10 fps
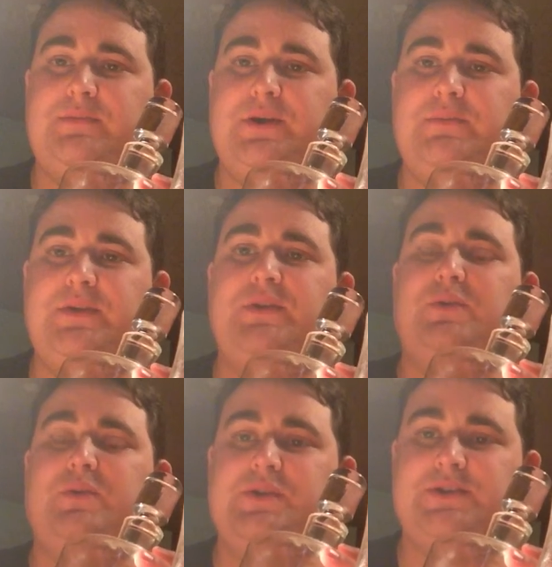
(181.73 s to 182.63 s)
bourbon
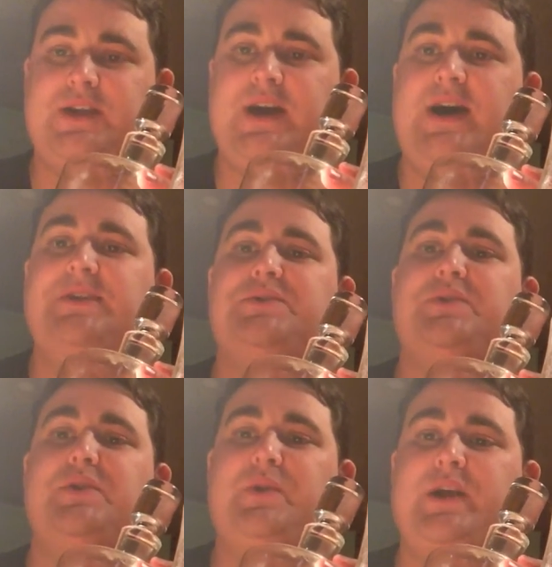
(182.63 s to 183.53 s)
or the scotch
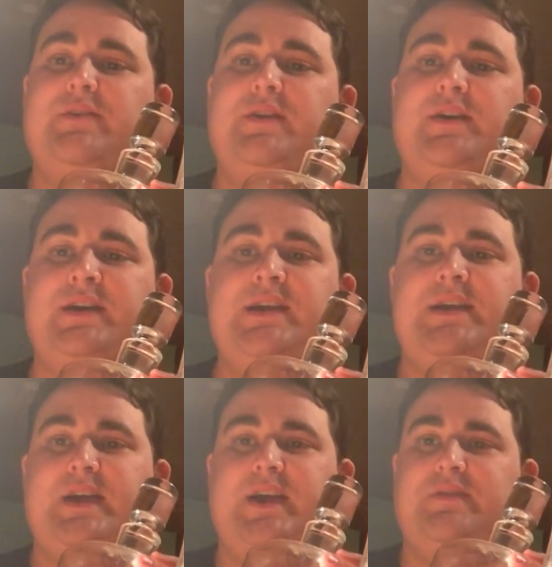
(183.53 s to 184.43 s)
or whatever
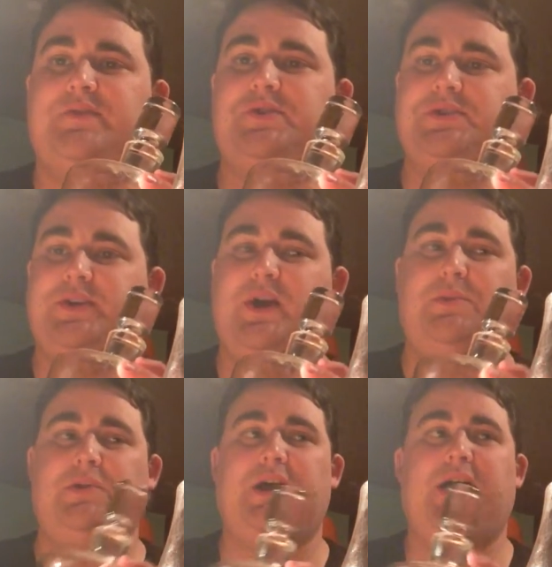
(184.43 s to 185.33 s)
in it for just a
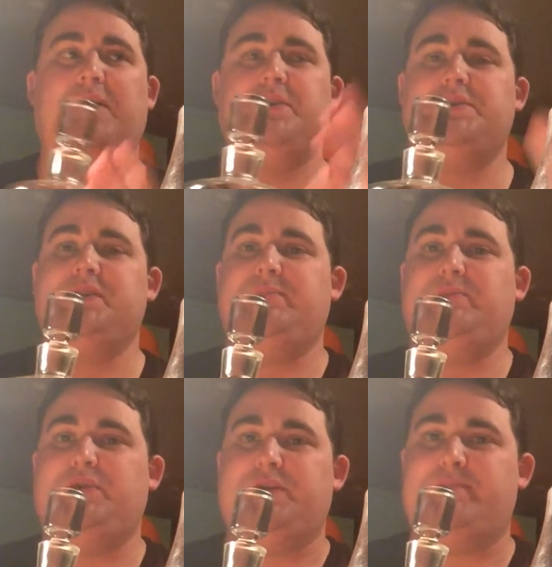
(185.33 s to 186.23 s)
couple of hours and then
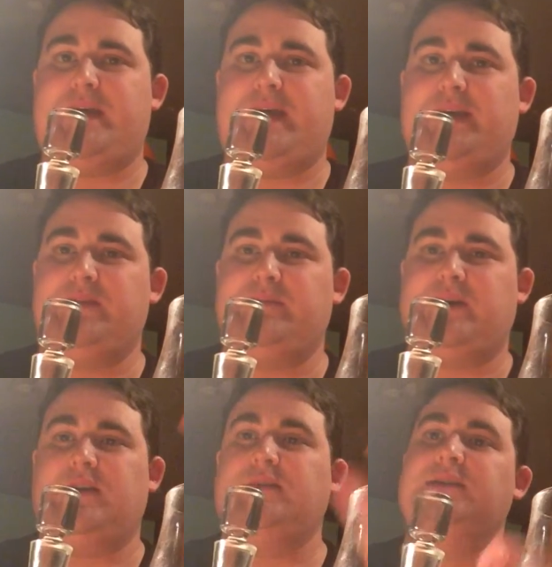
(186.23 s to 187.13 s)
putting it back in the
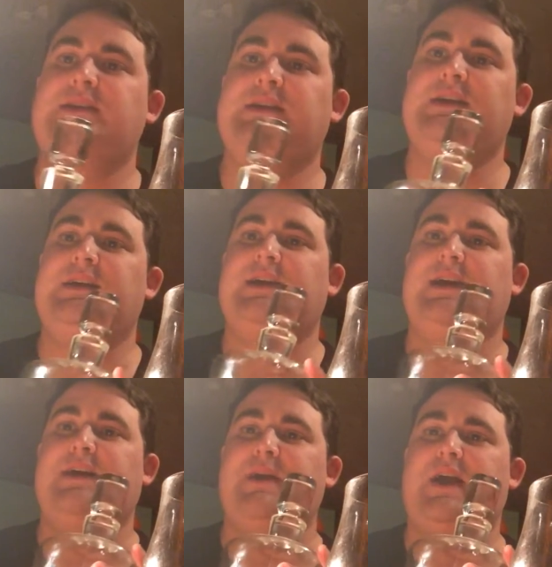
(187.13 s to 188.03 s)
bottle.
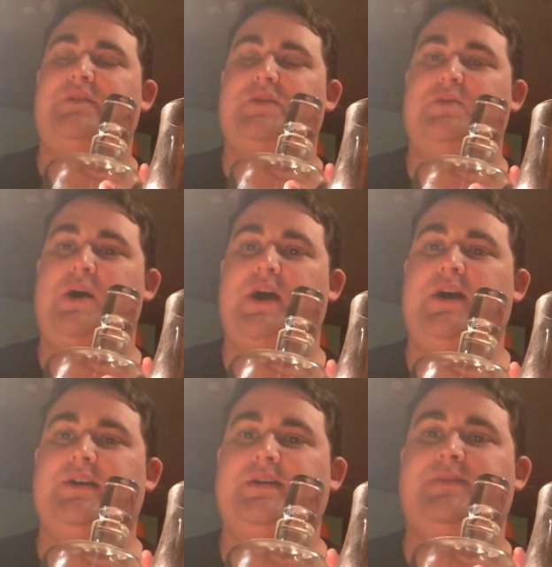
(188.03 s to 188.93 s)
After a
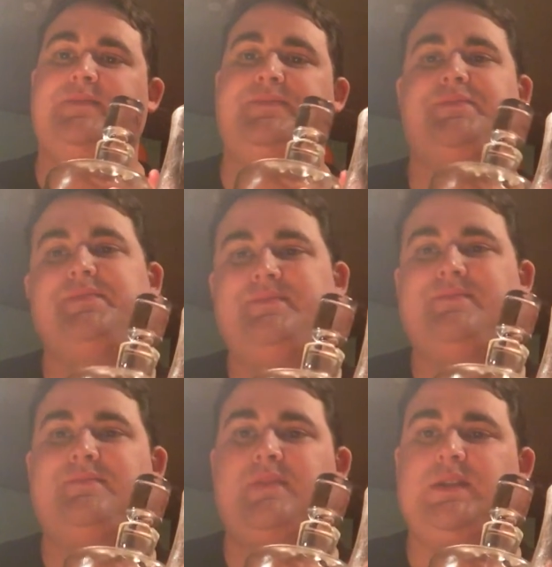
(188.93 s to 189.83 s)
while,
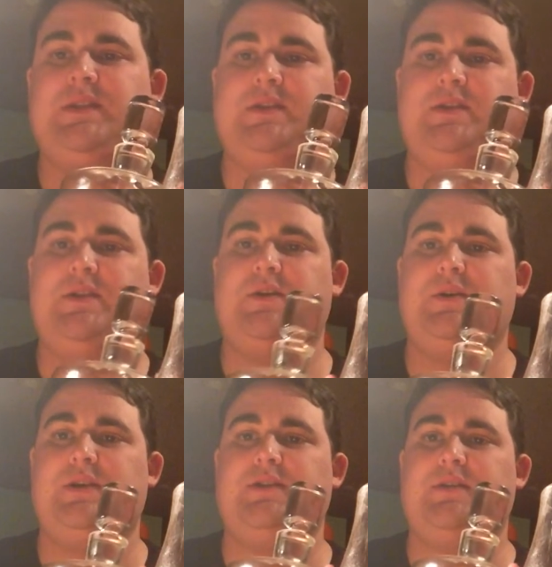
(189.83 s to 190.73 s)

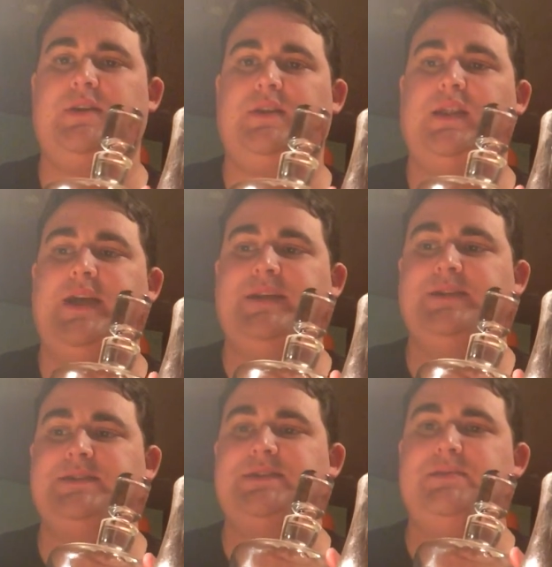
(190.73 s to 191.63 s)
the lead
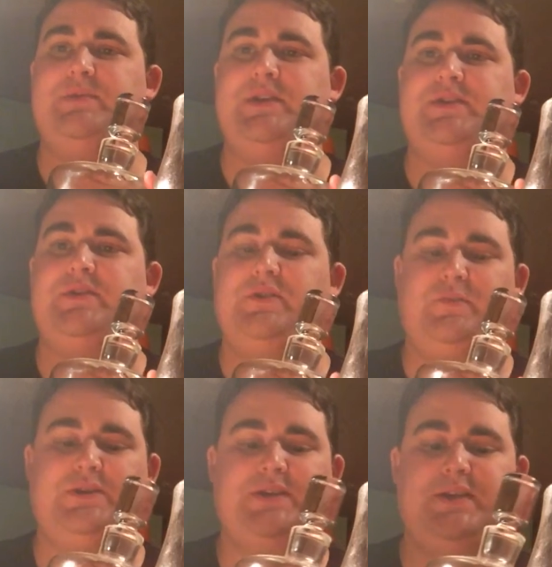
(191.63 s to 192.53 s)
can seep into the
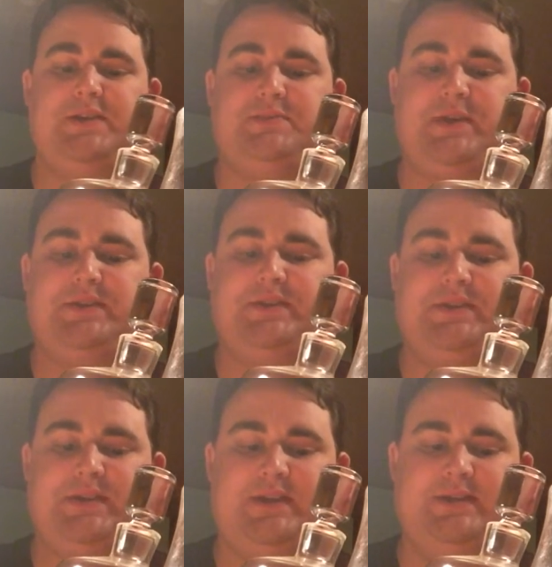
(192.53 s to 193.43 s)
whiskey, especially
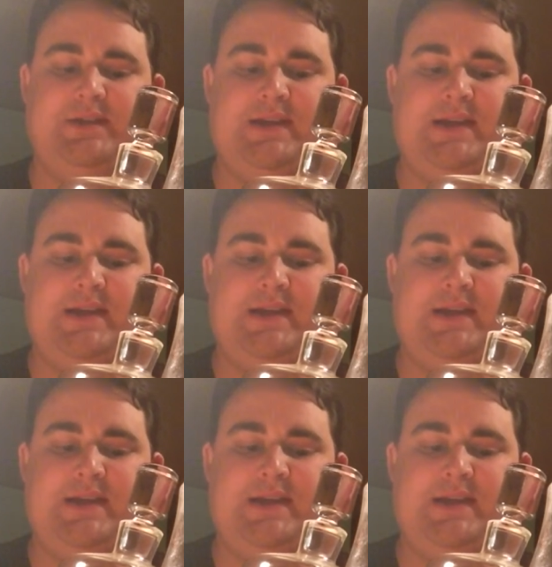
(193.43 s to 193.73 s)
since